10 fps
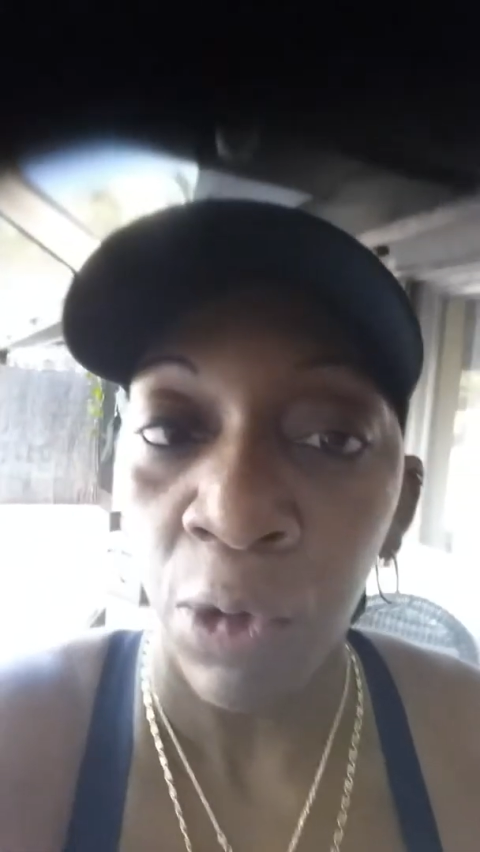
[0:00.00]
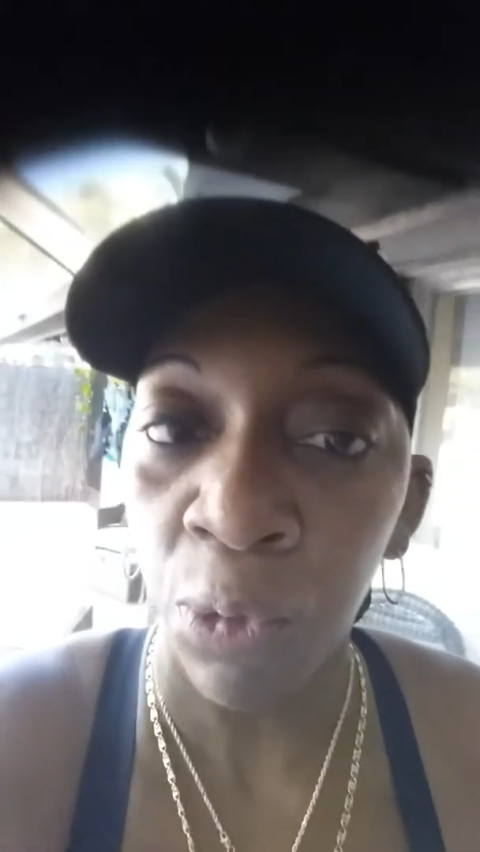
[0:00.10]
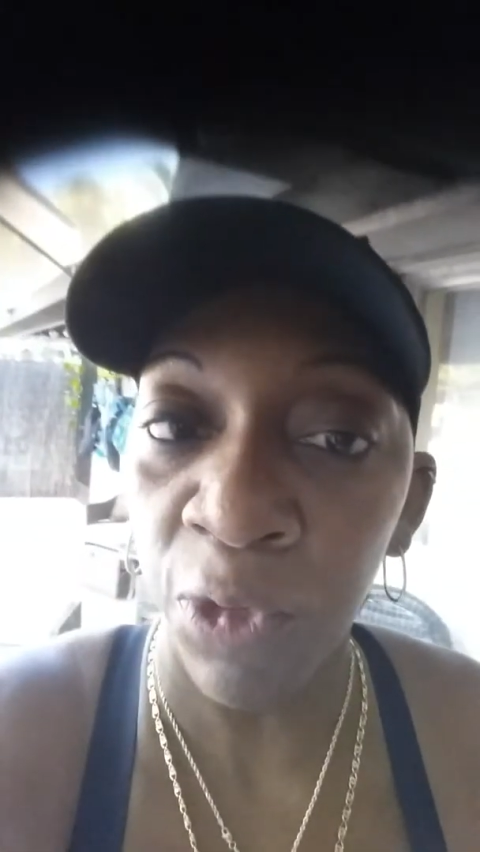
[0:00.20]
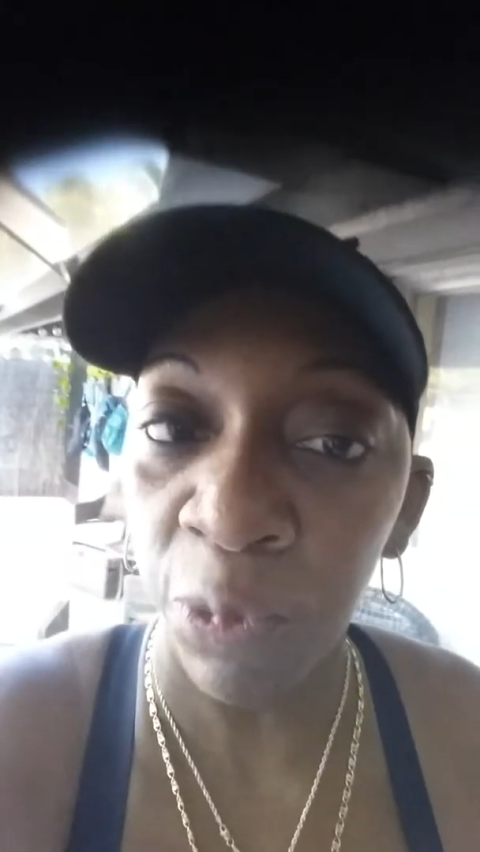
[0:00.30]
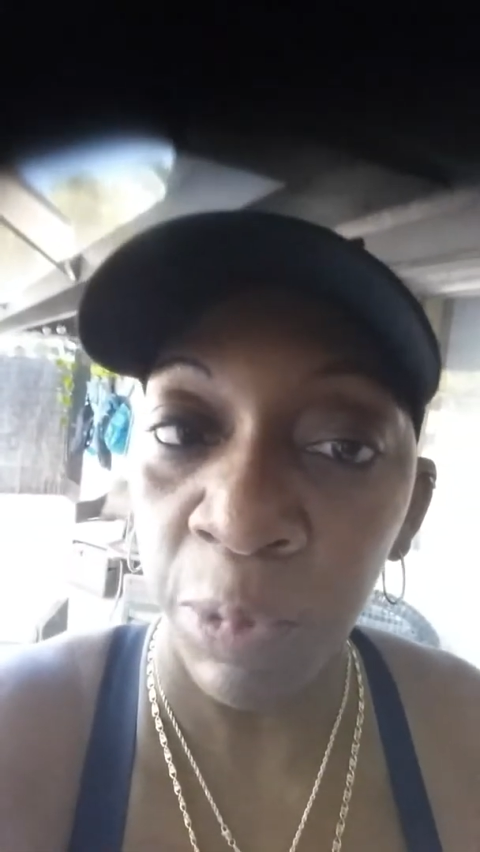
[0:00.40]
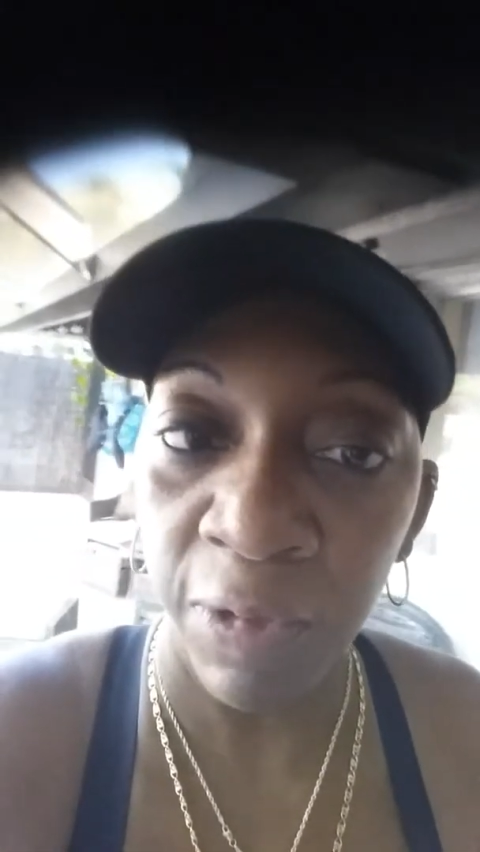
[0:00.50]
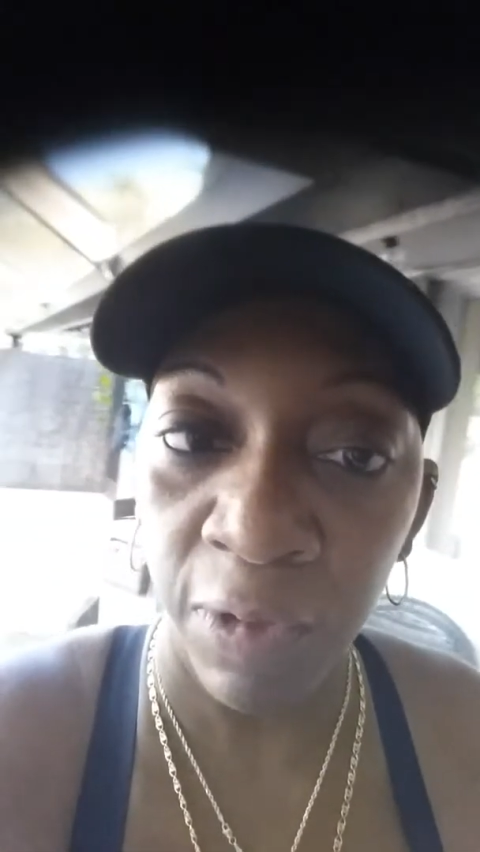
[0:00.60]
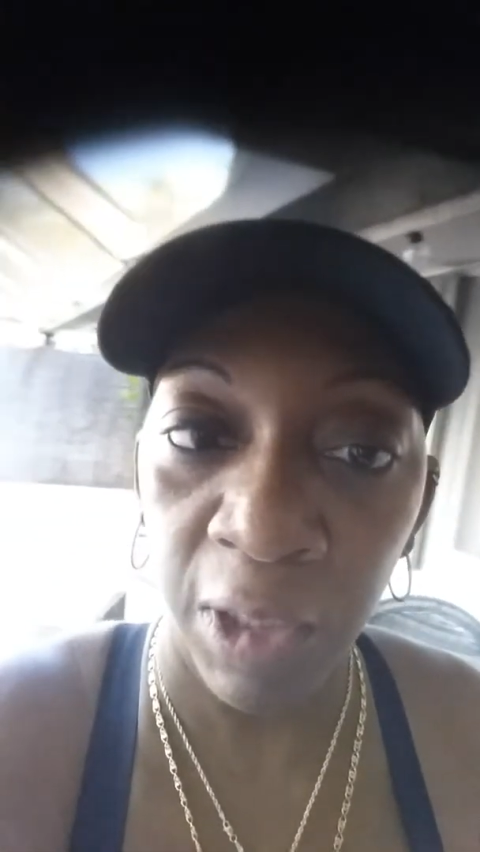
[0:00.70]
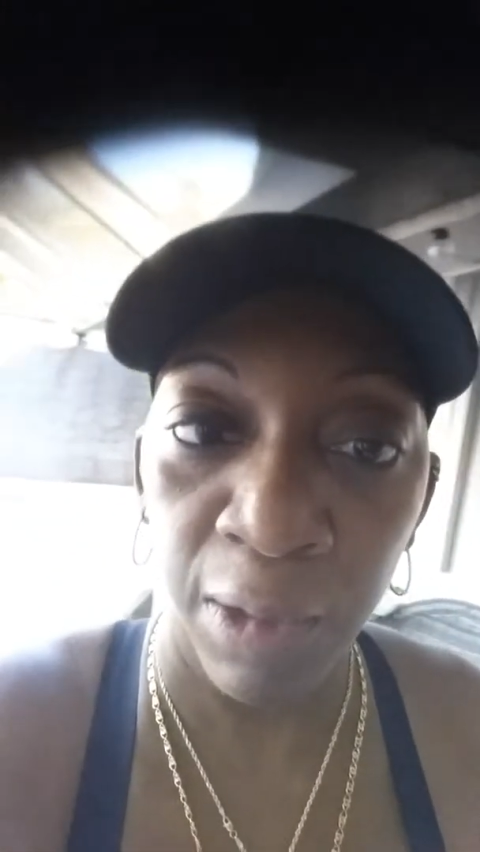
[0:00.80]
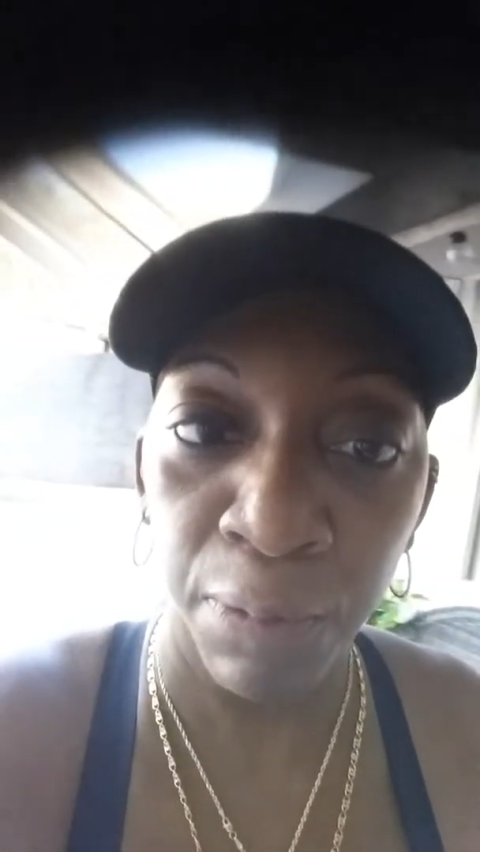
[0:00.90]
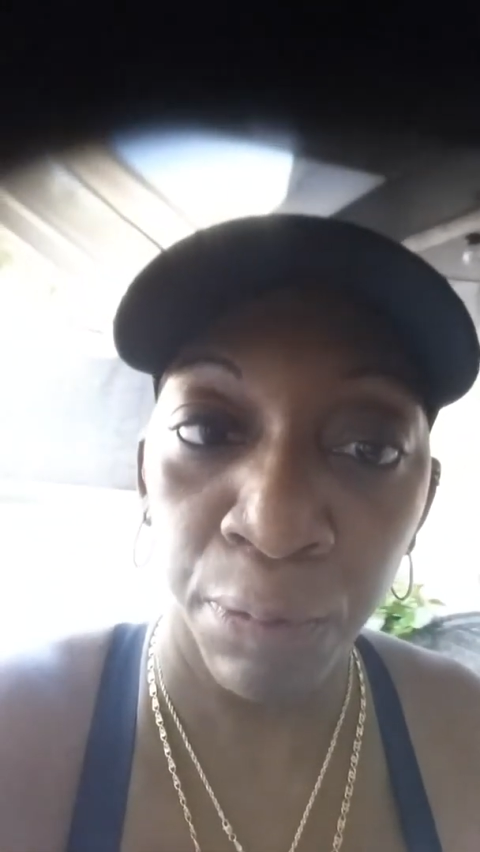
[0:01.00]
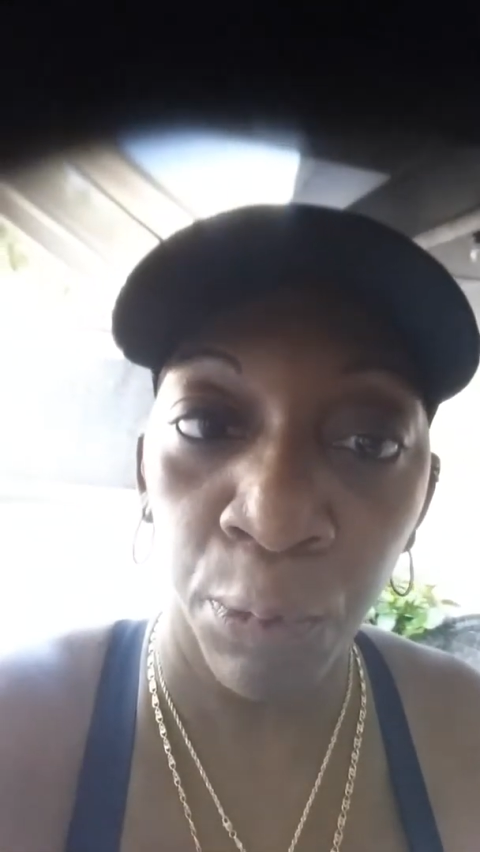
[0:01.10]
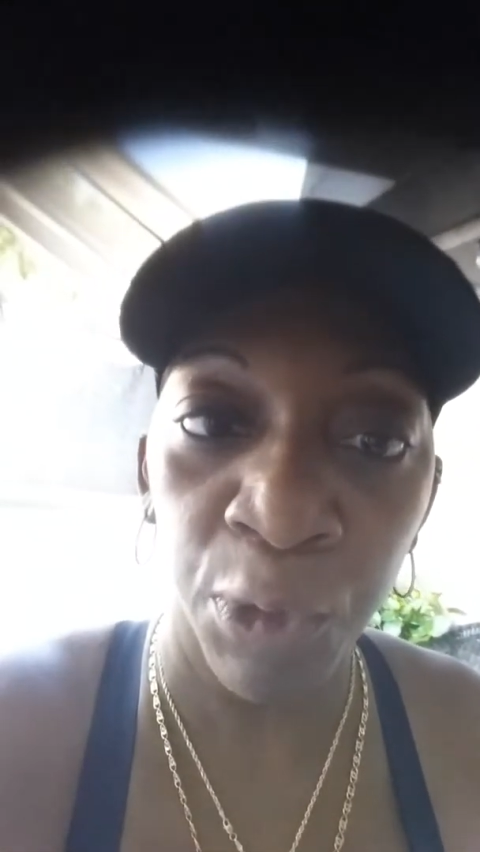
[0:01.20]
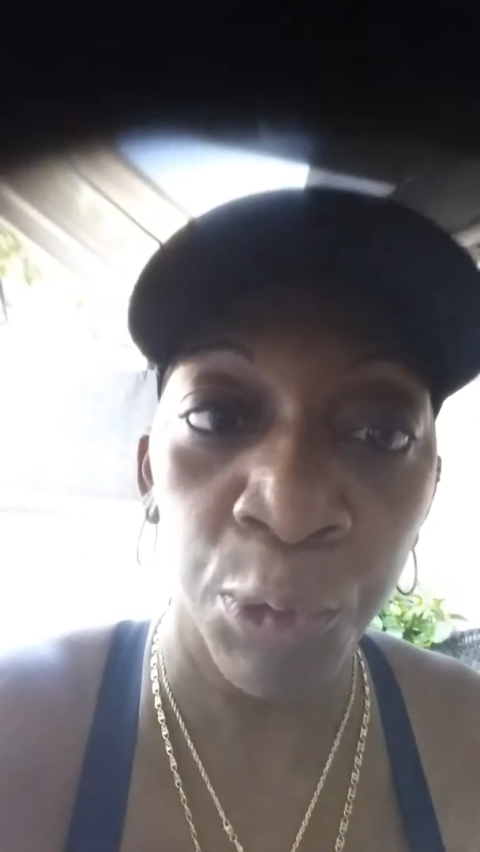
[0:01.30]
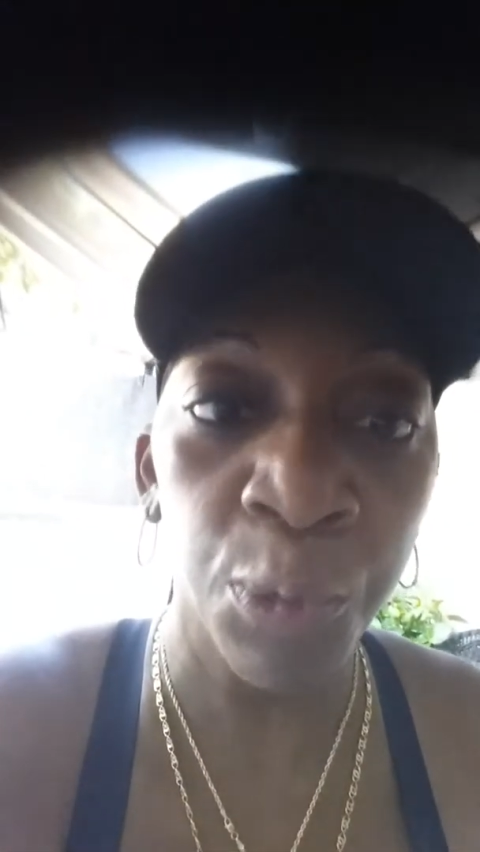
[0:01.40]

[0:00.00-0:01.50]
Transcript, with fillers: Christmas gift or